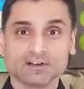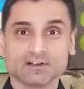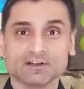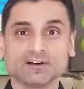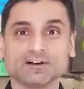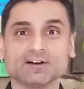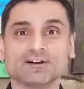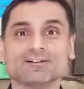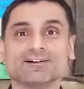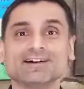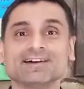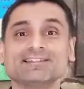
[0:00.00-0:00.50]

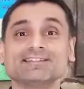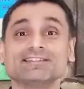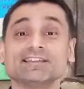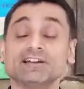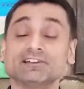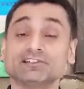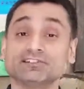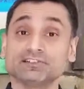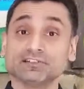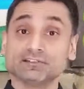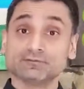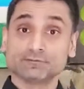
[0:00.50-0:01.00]
Alright,
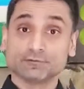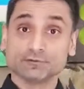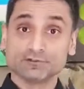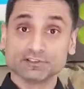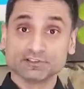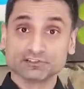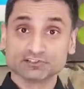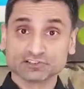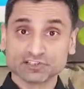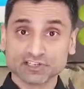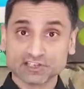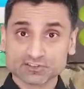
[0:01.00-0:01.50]
that's it for
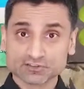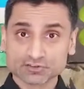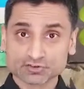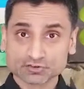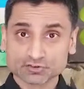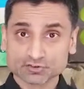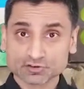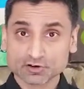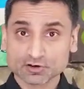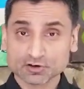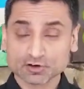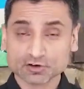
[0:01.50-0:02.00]
this lecture.
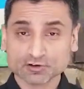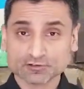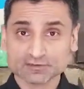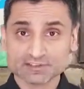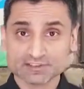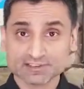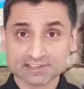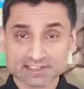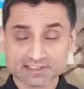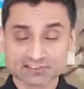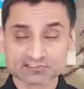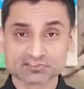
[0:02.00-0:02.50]
On the
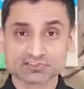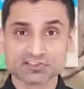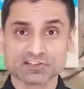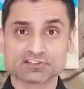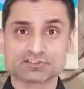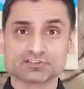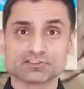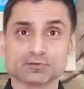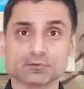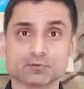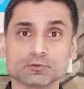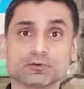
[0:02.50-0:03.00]
next
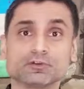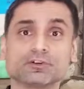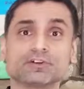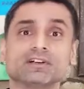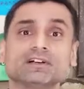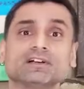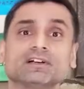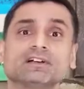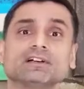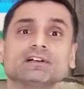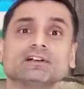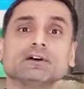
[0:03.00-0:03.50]
lecture, we're going
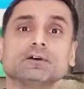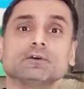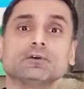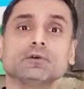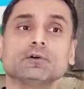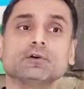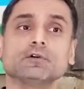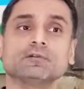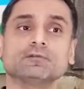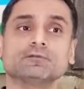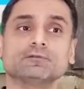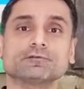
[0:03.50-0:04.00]
to go
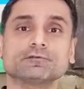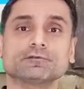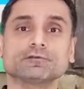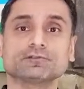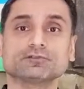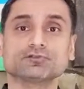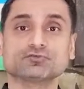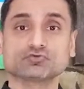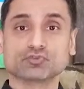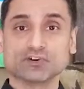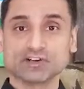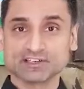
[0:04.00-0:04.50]
over
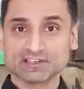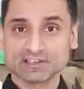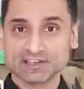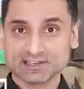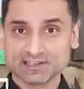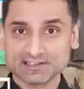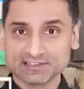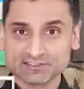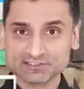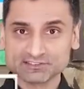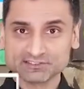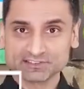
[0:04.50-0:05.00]
trend
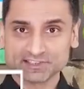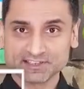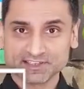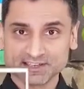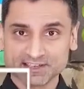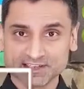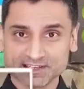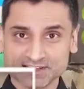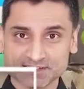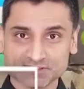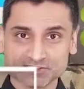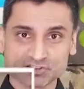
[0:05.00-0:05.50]
lines
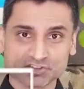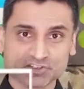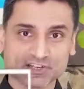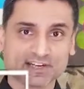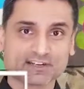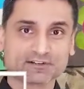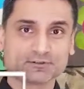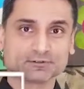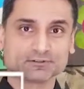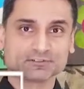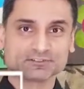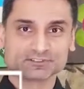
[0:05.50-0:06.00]
and
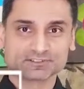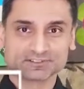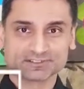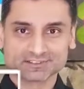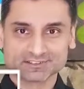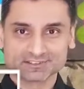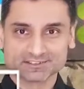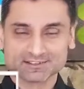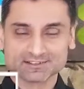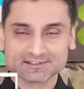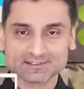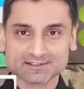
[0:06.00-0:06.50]
channels.
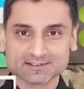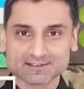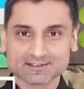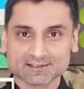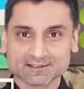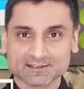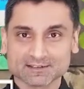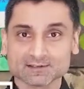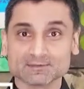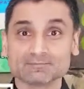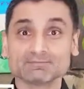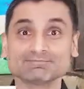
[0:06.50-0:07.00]

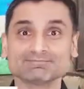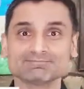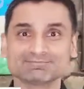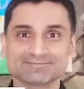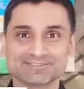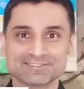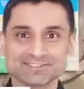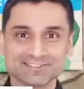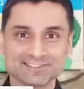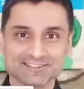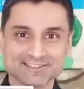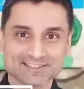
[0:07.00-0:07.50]

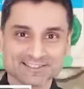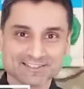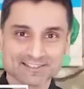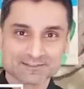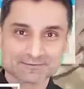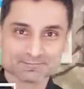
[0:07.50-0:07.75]
See you there.